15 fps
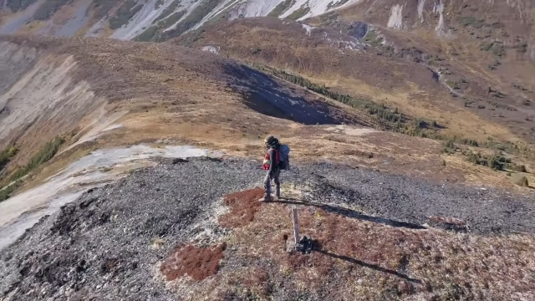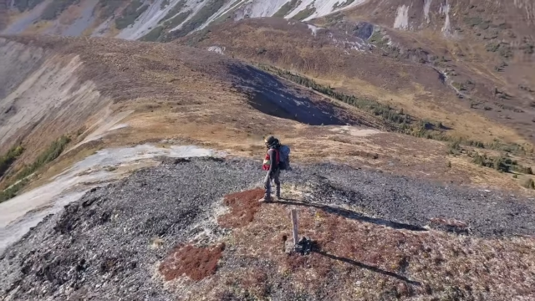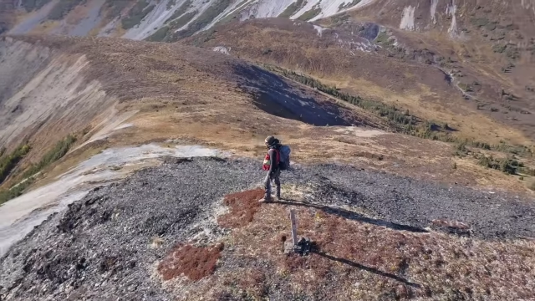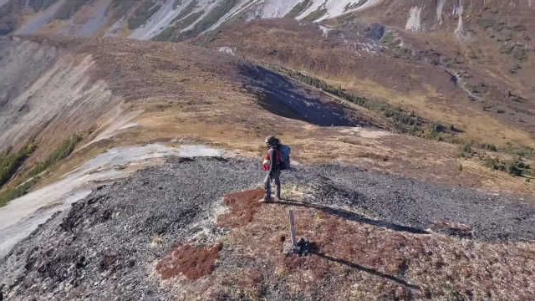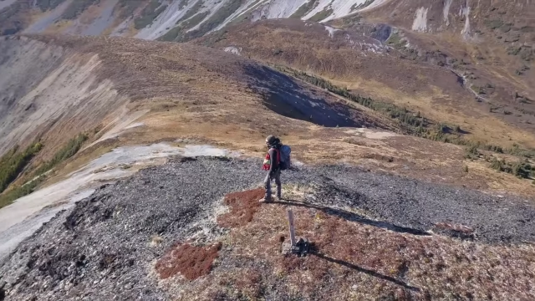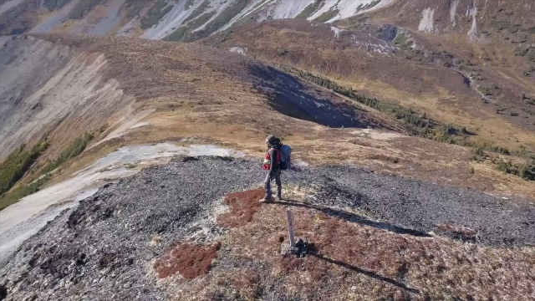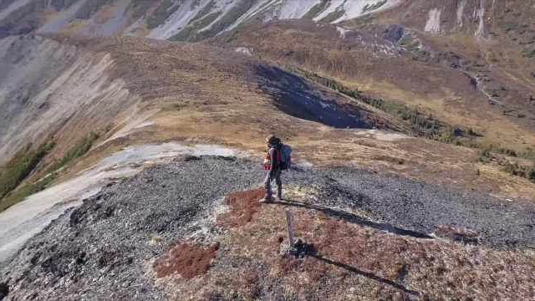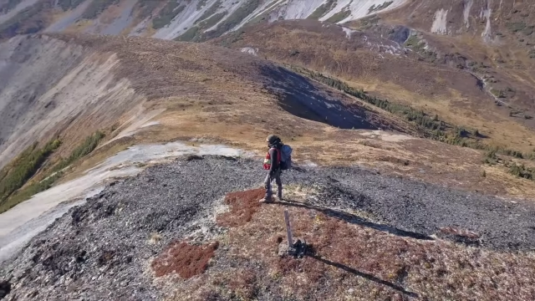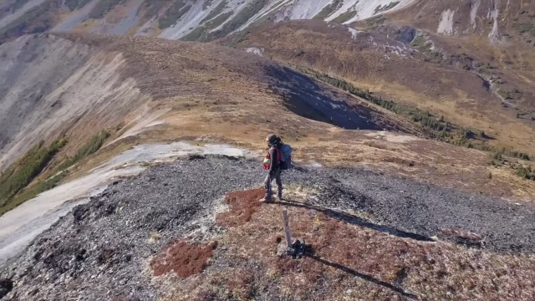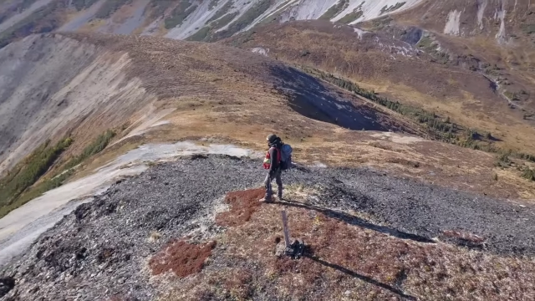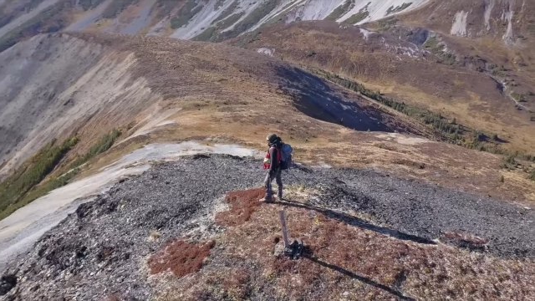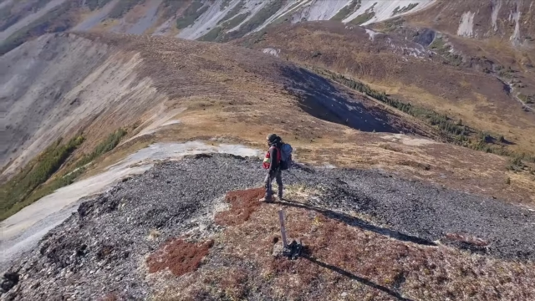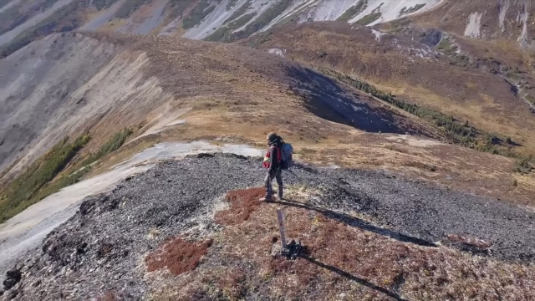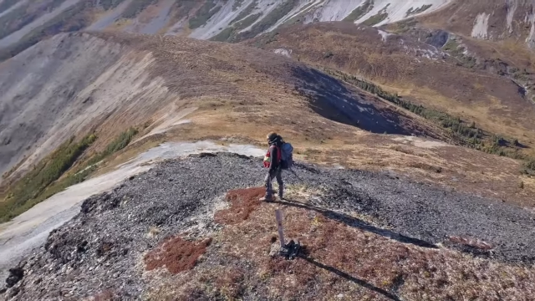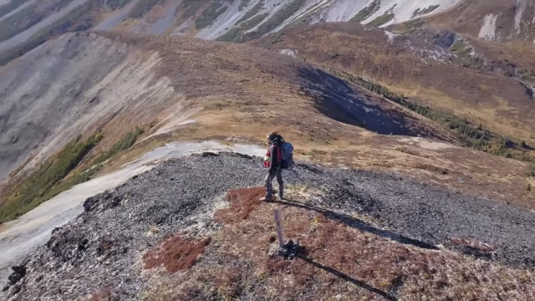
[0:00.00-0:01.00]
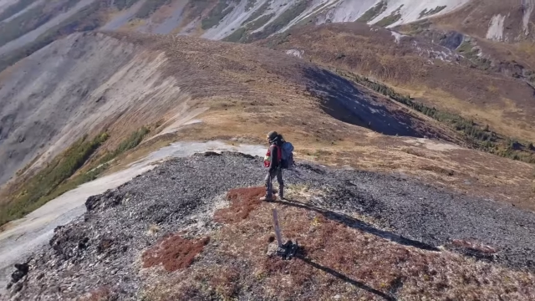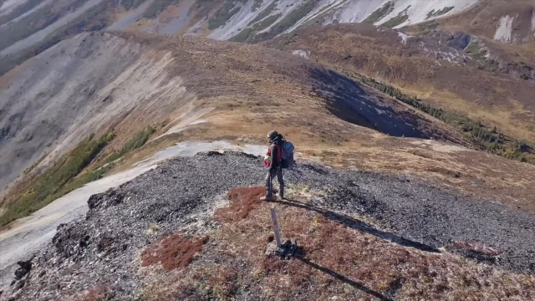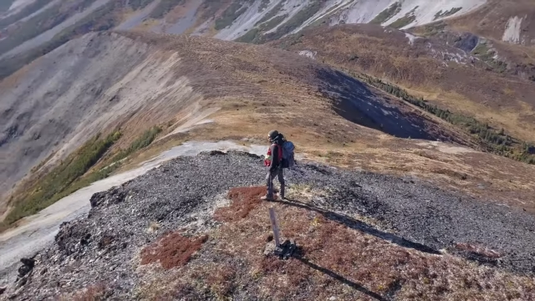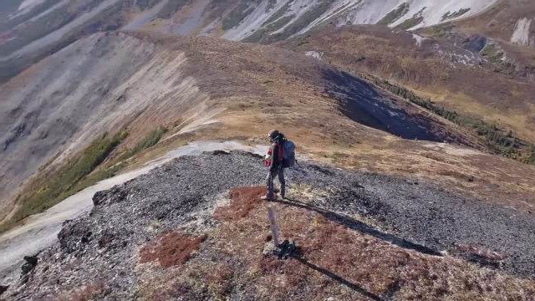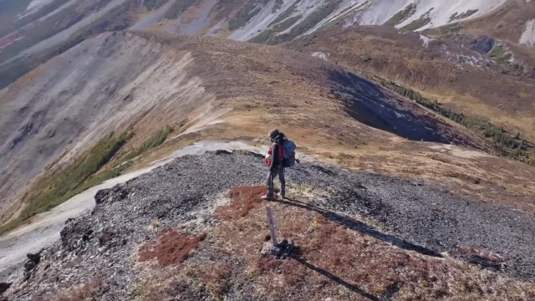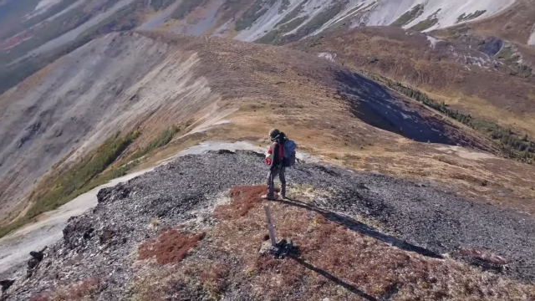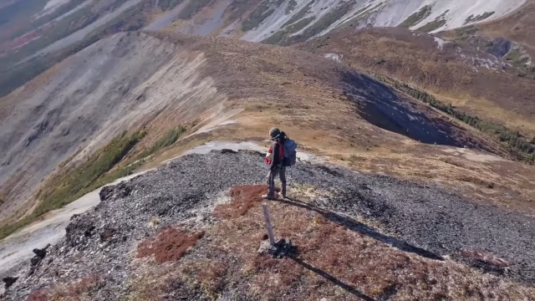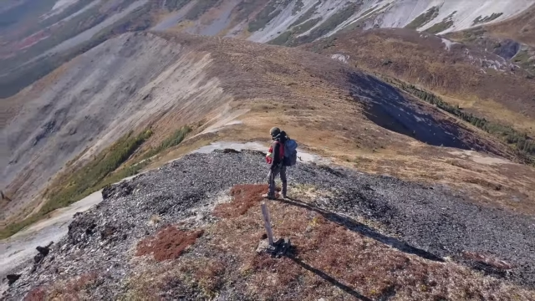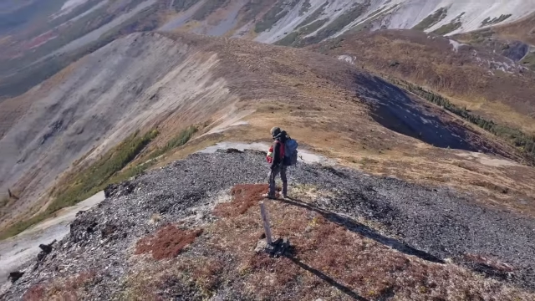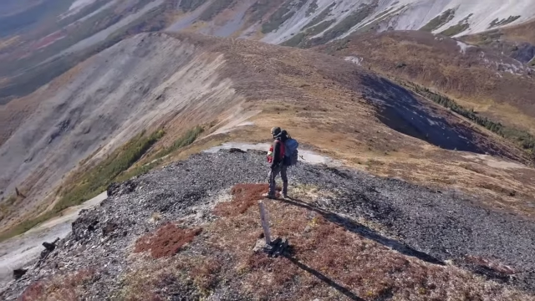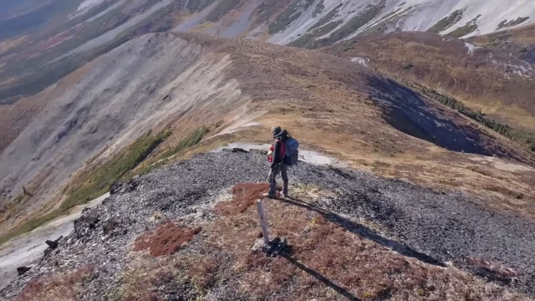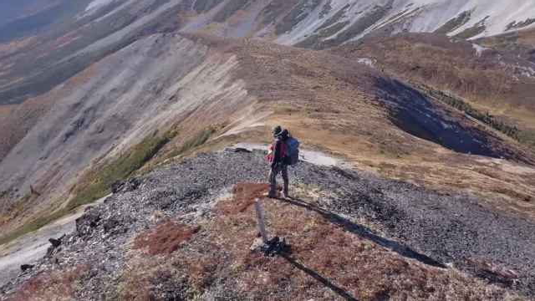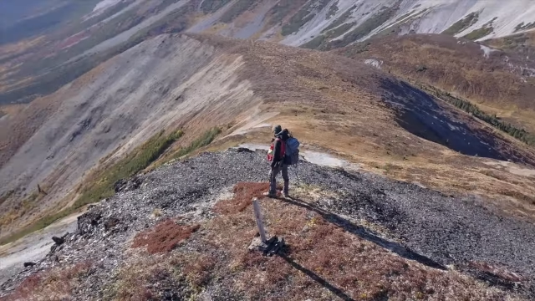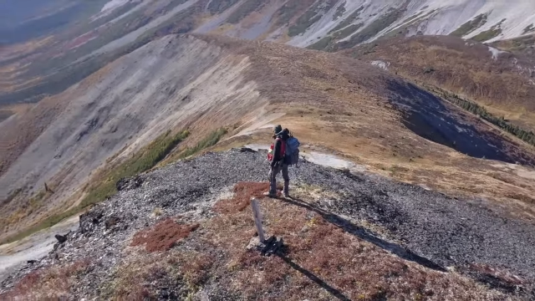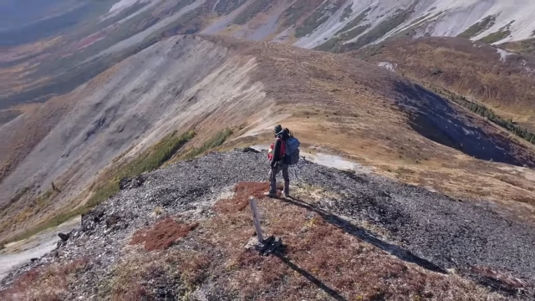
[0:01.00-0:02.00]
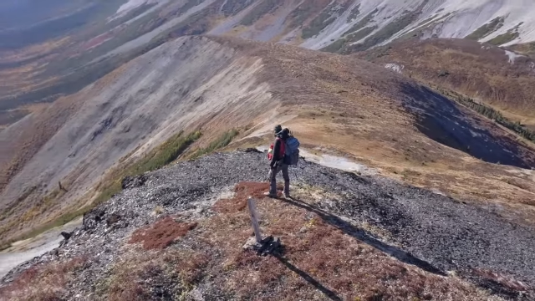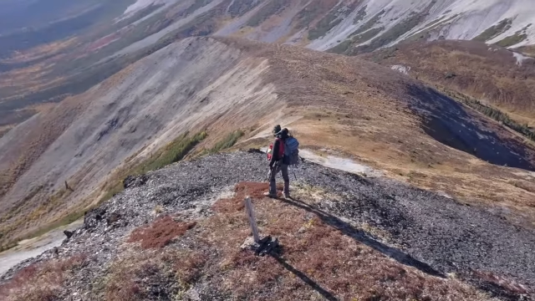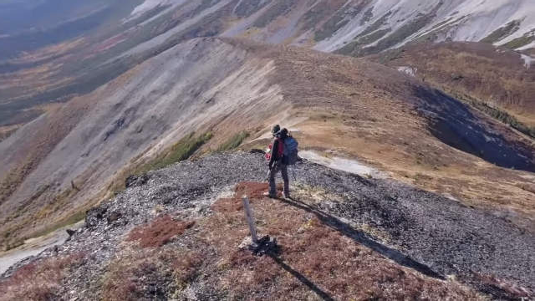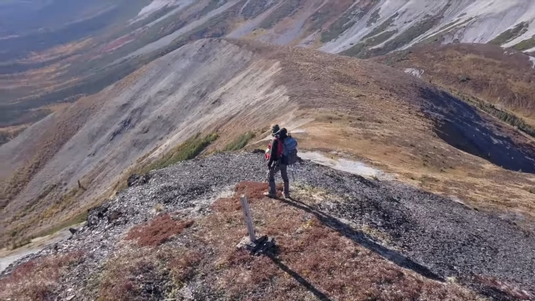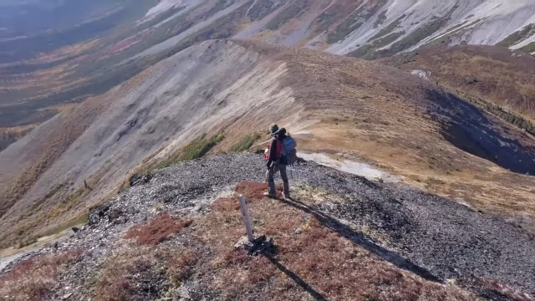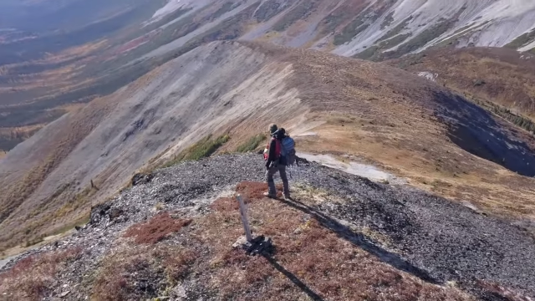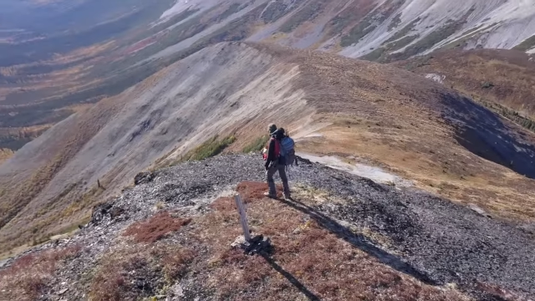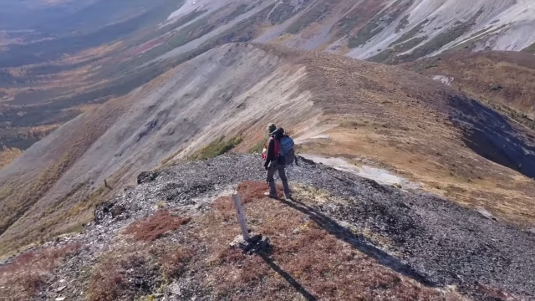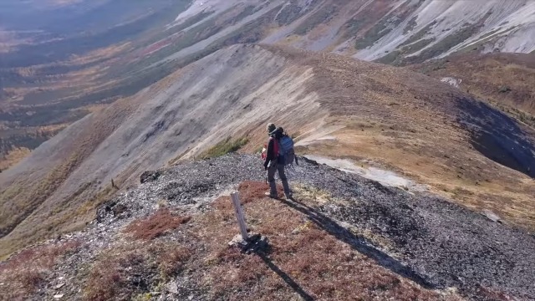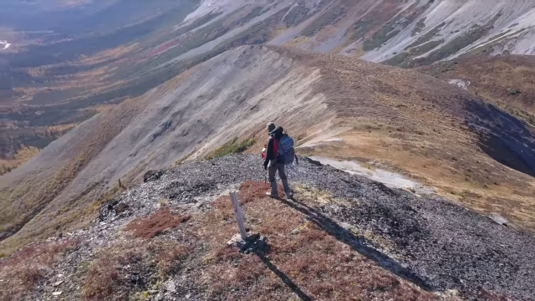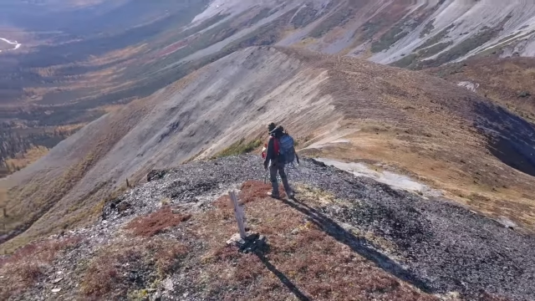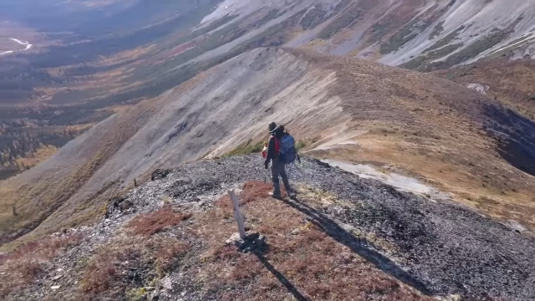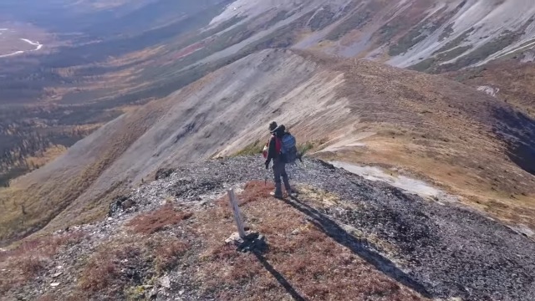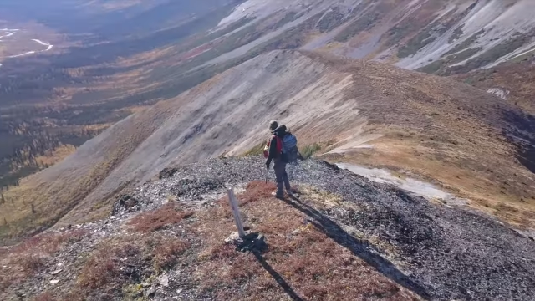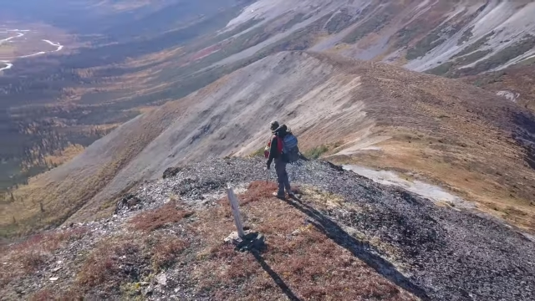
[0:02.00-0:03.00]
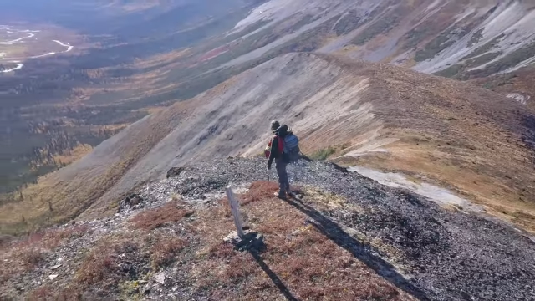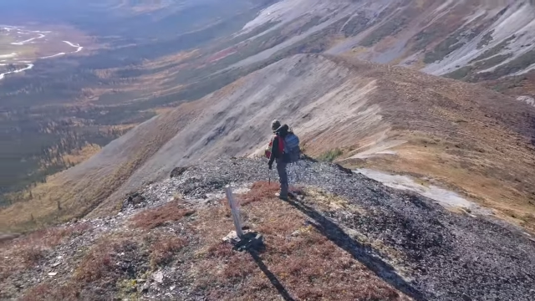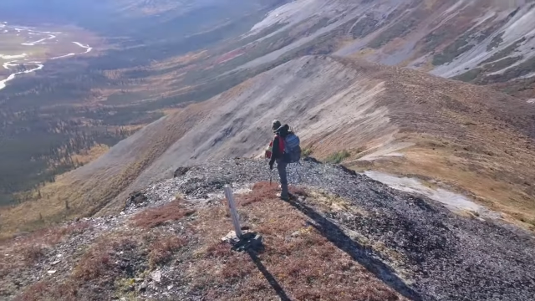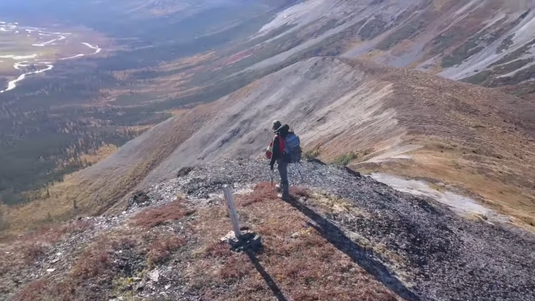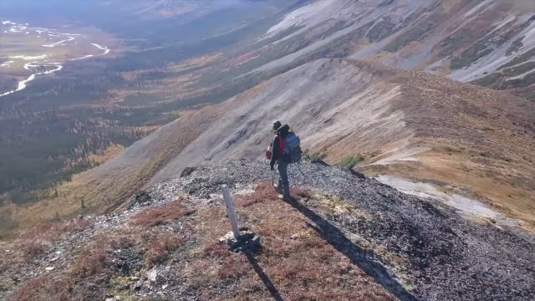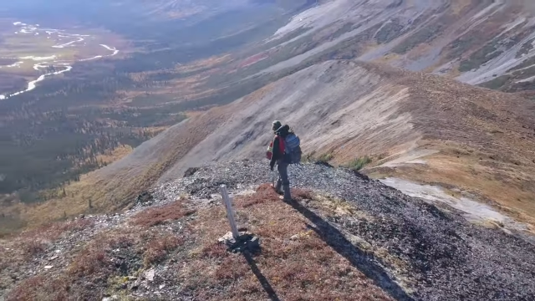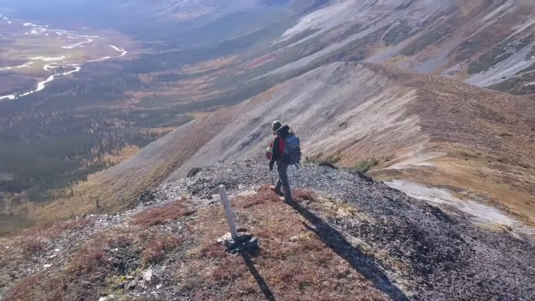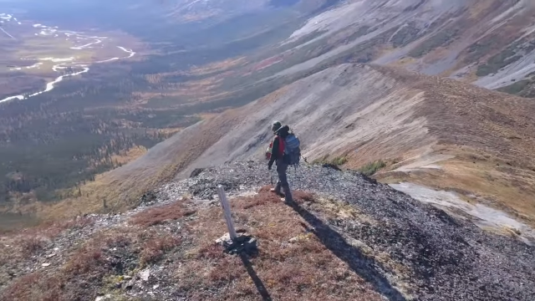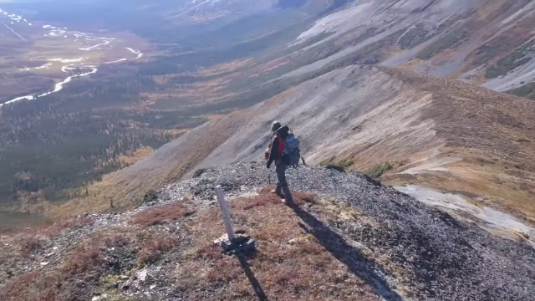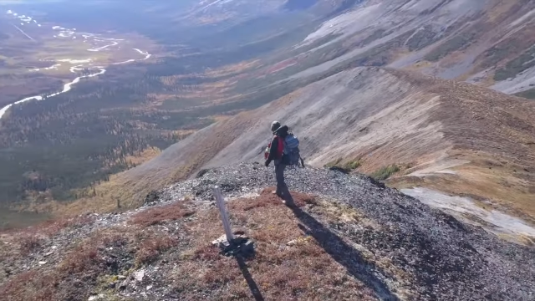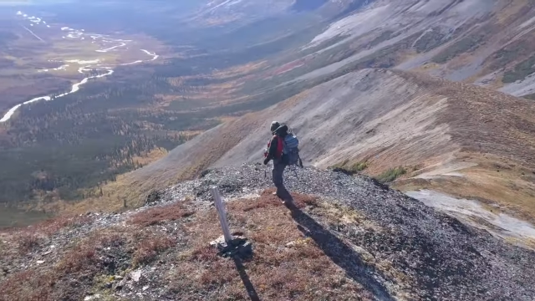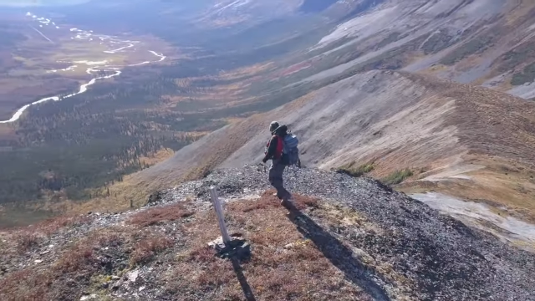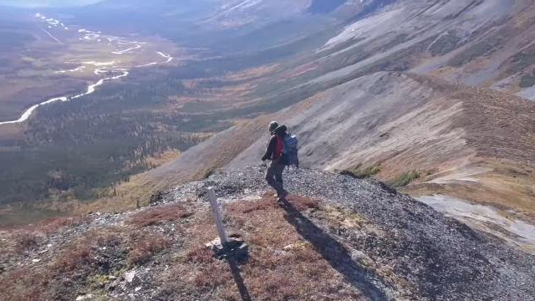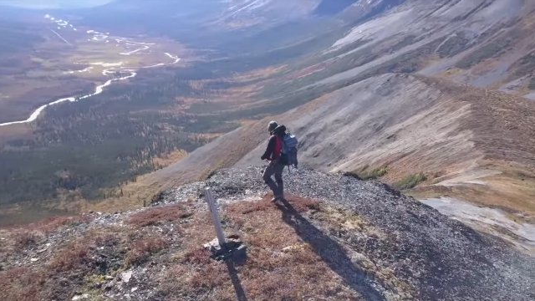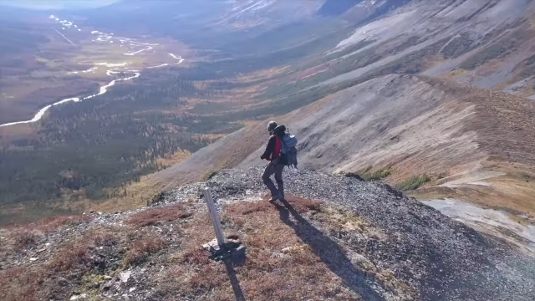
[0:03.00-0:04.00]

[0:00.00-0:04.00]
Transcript: [unreadable: no face in view]